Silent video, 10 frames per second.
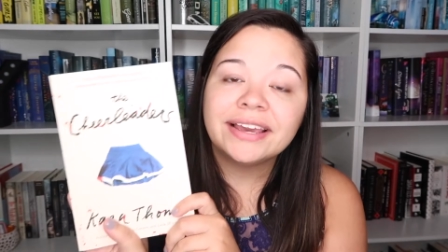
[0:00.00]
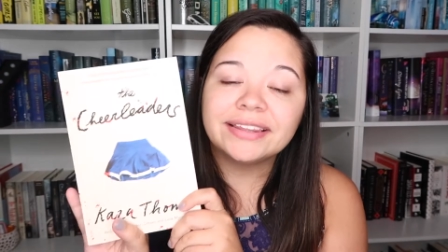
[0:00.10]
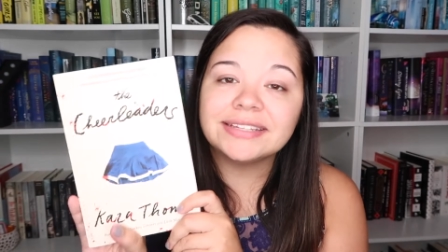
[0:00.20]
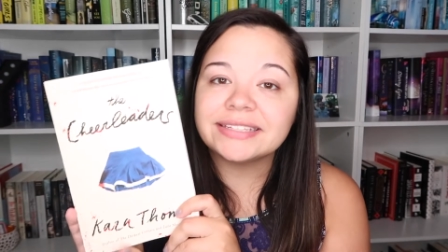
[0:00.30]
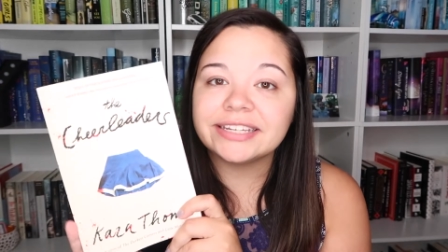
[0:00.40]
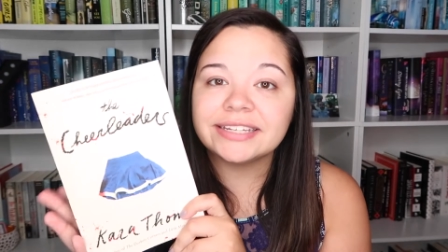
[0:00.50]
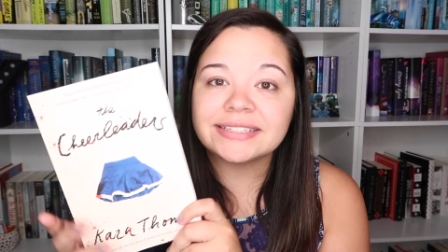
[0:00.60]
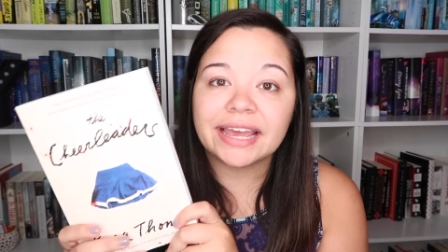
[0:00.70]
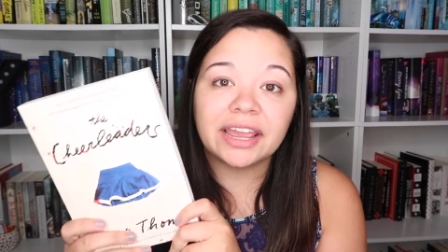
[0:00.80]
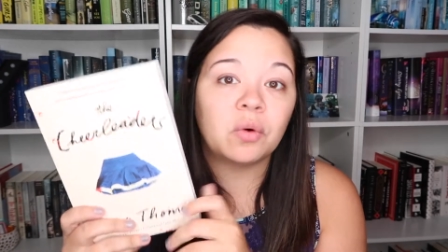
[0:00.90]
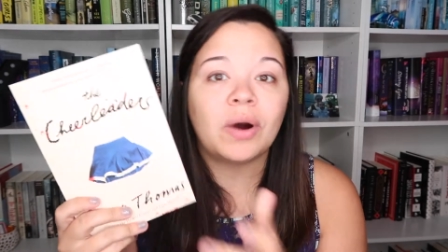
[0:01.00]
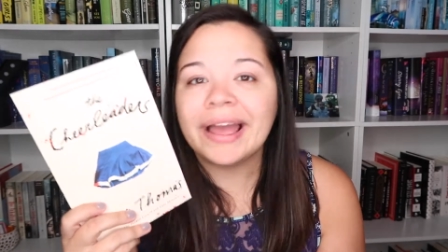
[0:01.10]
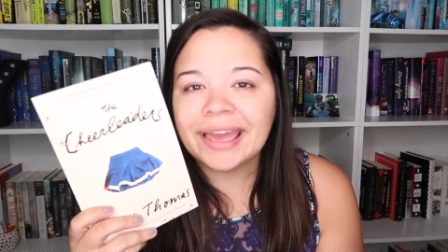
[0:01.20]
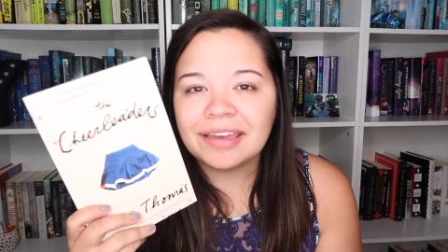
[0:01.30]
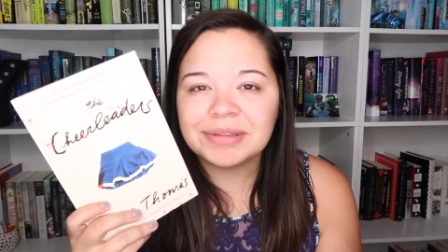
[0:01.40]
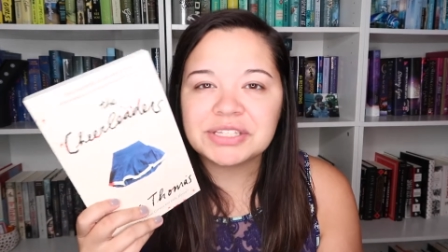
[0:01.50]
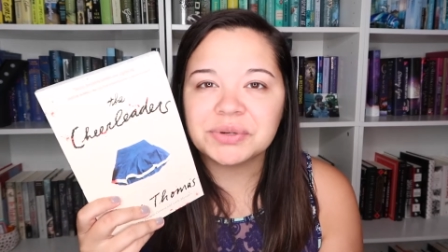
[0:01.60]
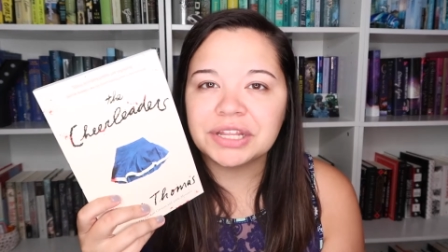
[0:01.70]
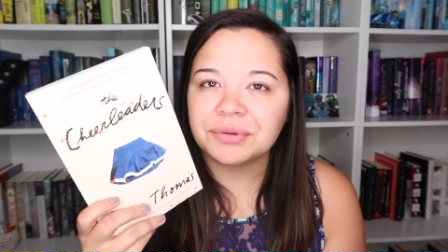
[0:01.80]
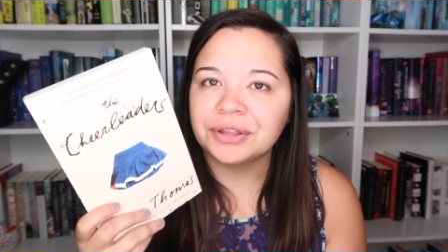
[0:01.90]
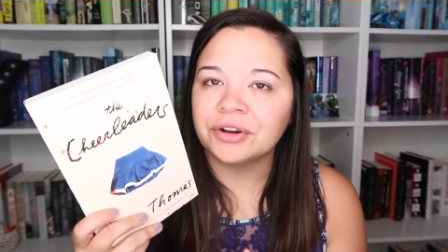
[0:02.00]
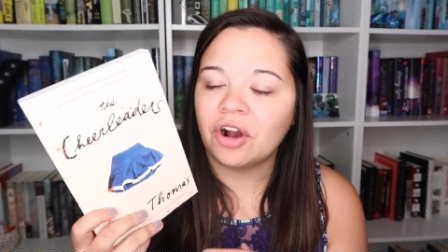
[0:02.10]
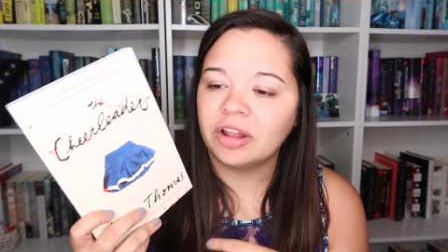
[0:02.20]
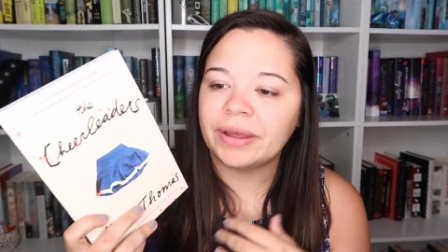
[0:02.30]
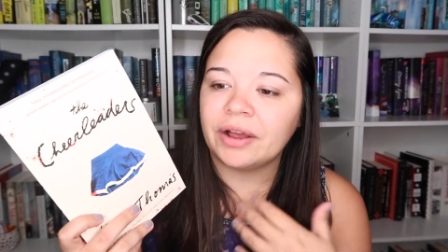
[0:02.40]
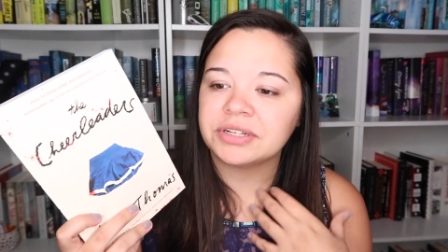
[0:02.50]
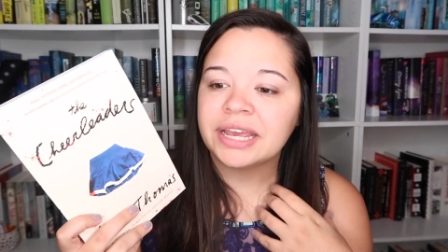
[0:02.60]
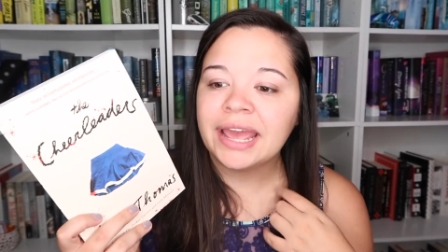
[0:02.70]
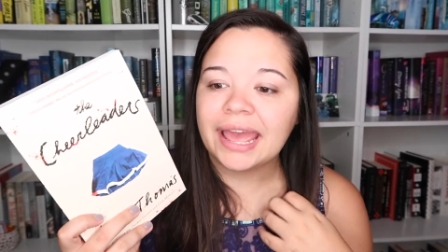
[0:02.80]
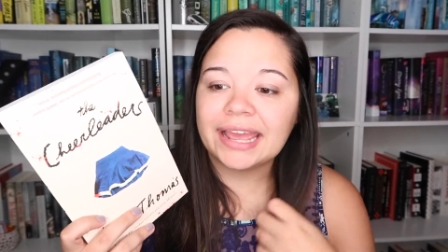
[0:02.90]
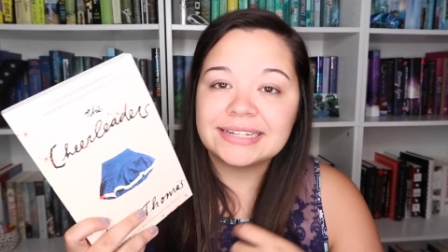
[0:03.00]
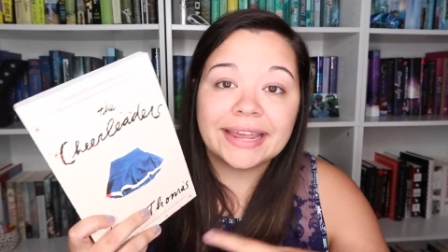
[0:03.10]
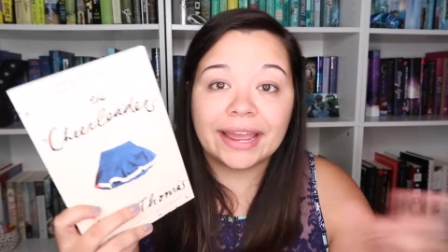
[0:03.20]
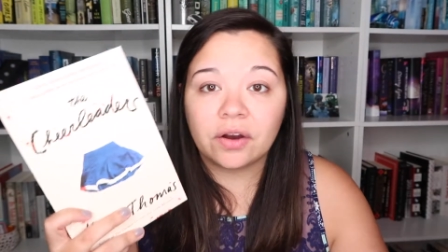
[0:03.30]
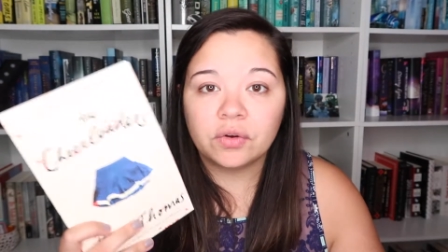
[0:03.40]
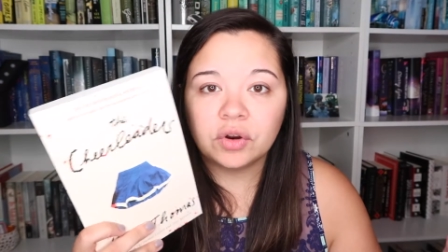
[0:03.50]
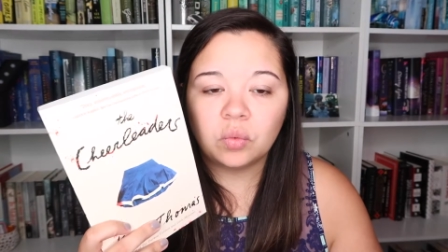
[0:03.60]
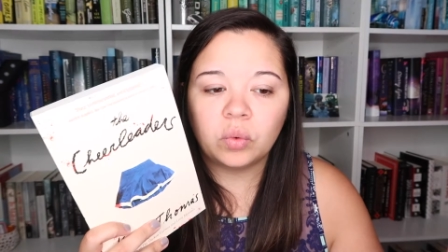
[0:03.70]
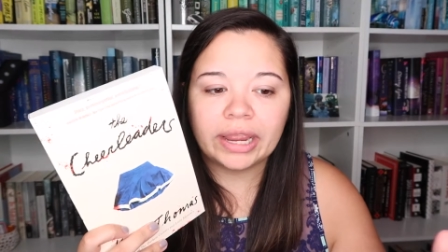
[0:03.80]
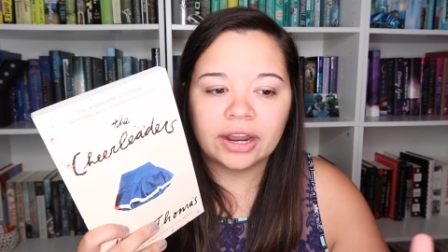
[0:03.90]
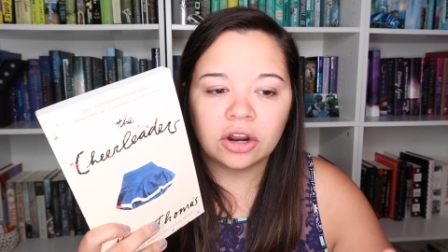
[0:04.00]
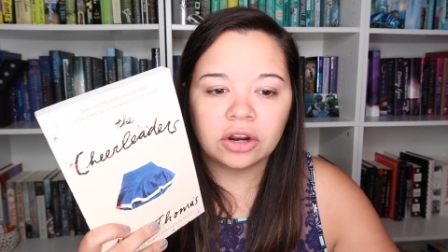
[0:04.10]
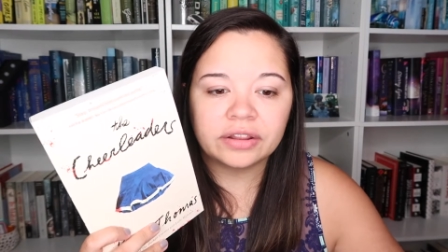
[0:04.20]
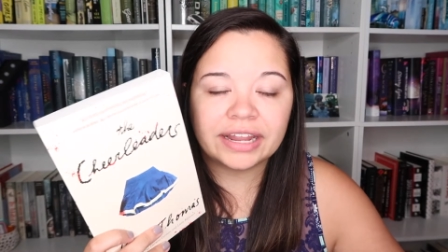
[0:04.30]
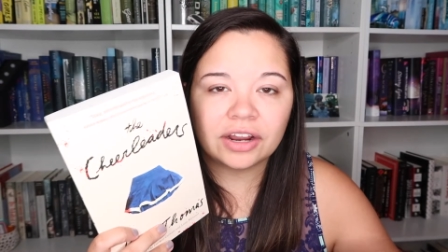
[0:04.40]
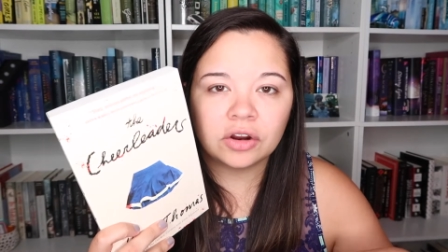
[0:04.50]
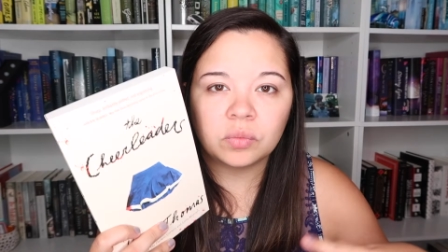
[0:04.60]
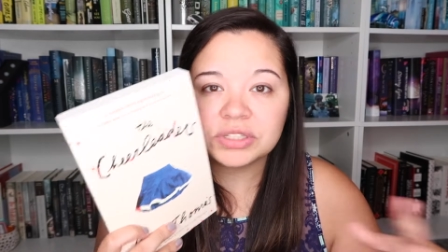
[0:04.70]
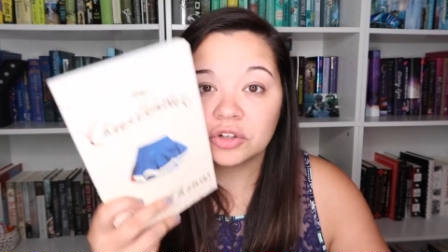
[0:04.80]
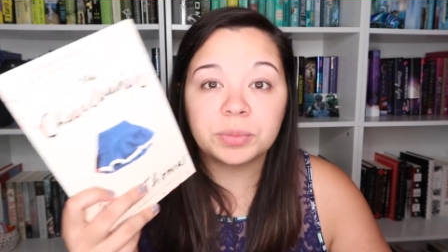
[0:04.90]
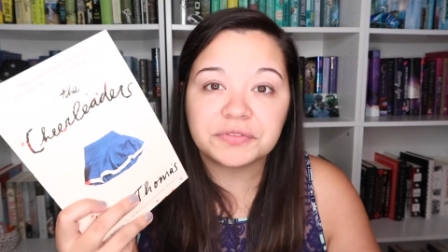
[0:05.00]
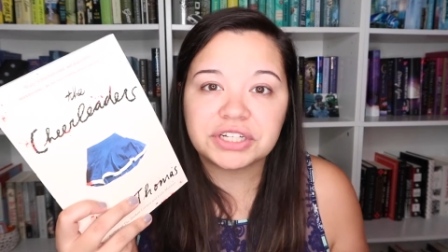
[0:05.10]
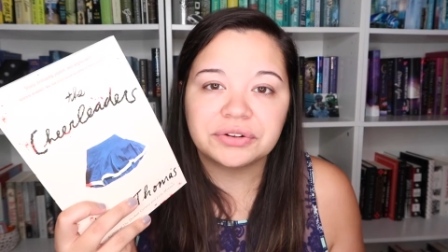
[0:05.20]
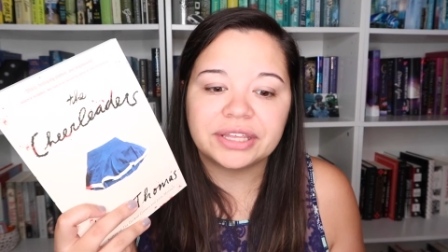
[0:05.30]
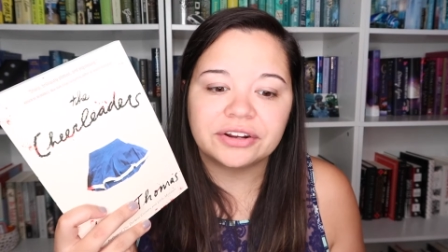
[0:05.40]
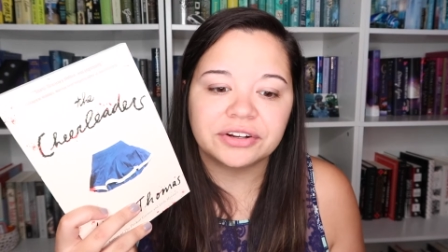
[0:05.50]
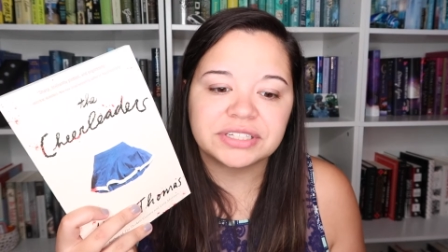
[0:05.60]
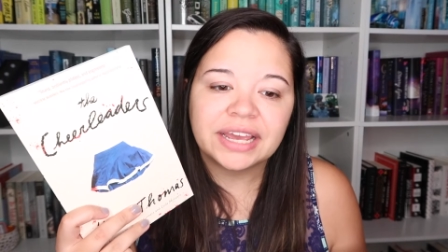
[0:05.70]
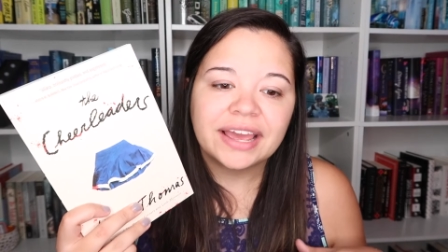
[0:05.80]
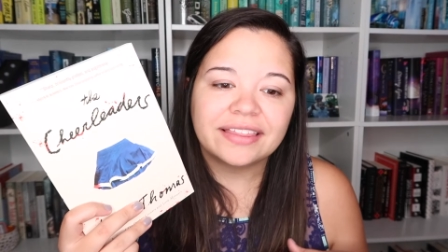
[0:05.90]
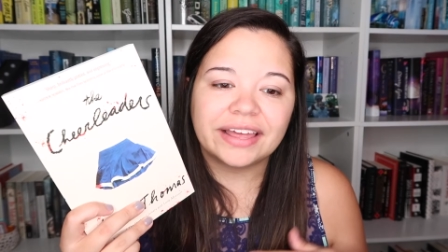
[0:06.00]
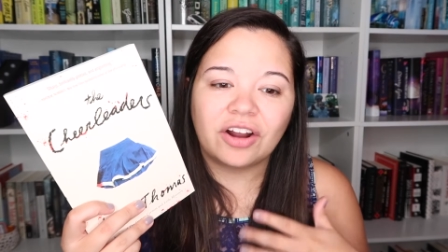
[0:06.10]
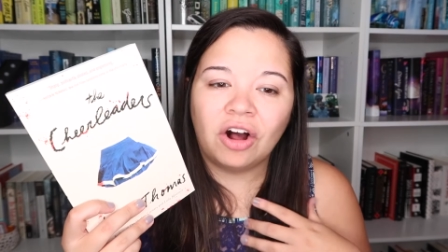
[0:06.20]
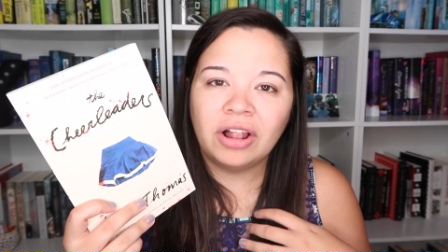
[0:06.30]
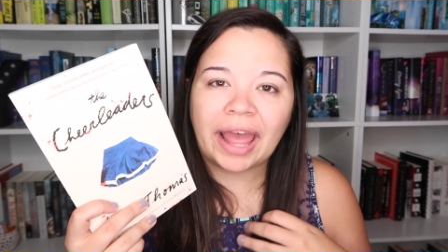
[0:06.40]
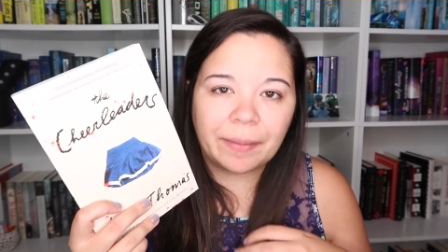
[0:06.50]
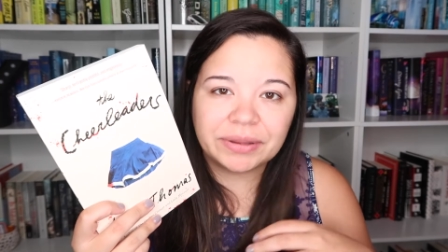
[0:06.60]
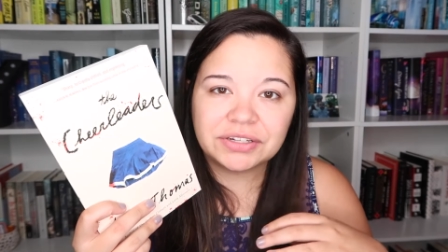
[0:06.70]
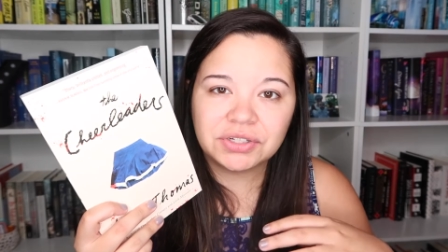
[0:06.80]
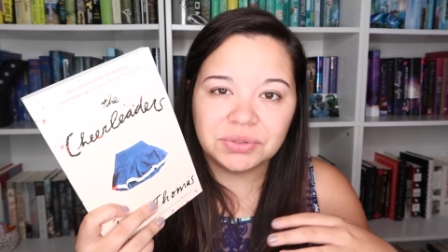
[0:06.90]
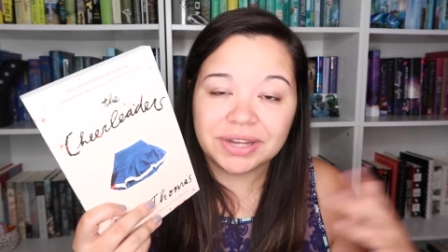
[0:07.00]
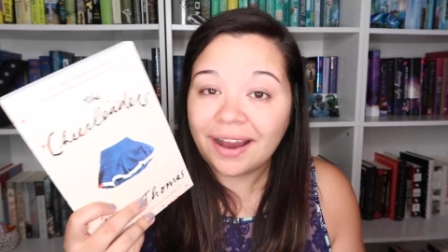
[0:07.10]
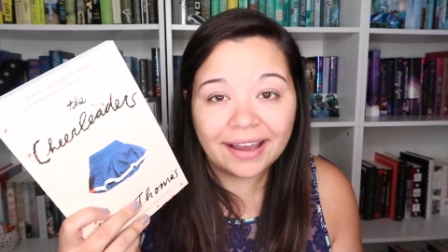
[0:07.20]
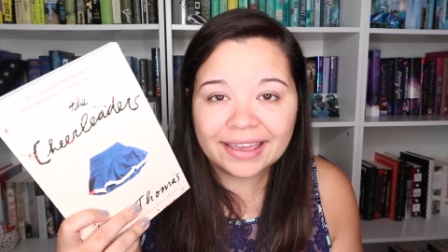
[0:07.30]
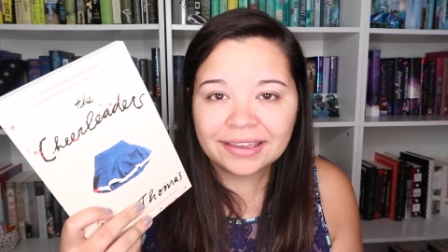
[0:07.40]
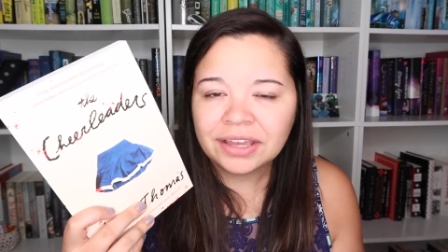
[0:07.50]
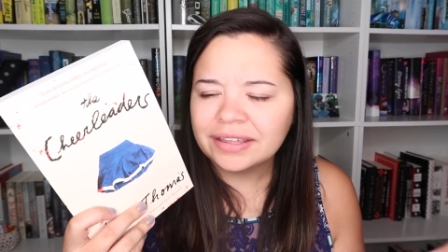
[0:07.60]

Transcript: This is a YA mystery thriller all about a town where there was a group of cheerleaders that all happened to die